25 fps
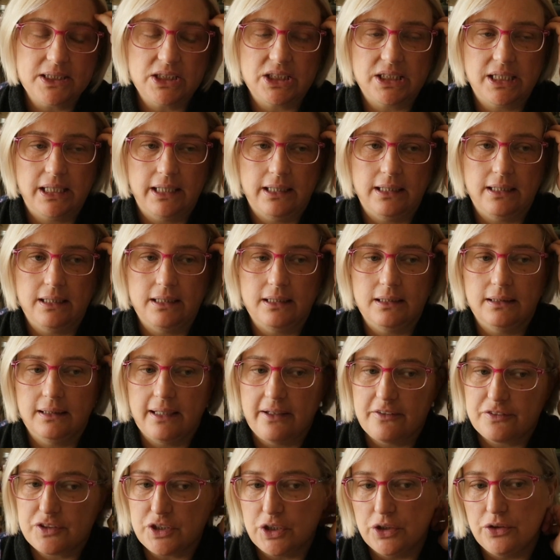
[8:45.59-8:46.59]
She
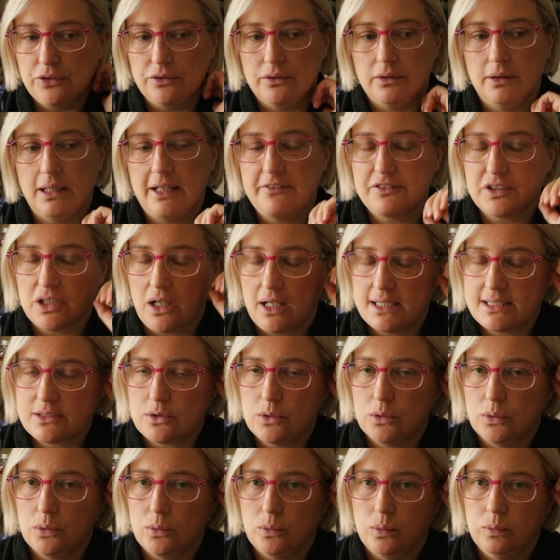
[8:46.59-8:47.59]
left left high
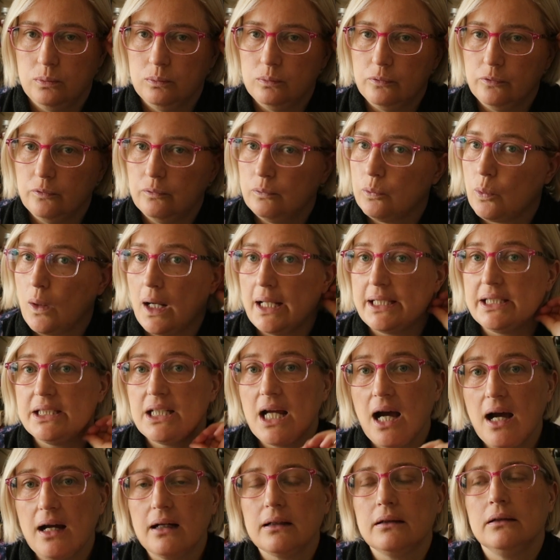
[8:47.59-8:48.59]
school quite
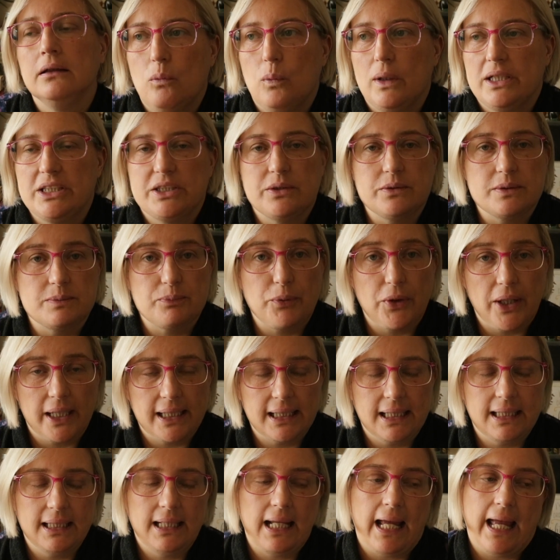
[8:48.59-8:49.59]
young when she was
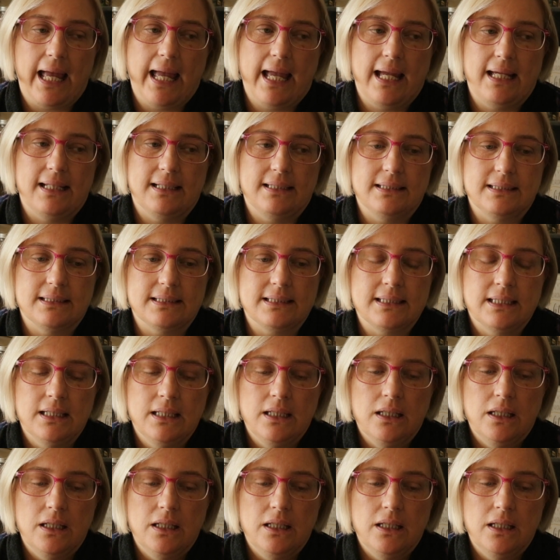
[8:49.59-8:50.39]
pregnant and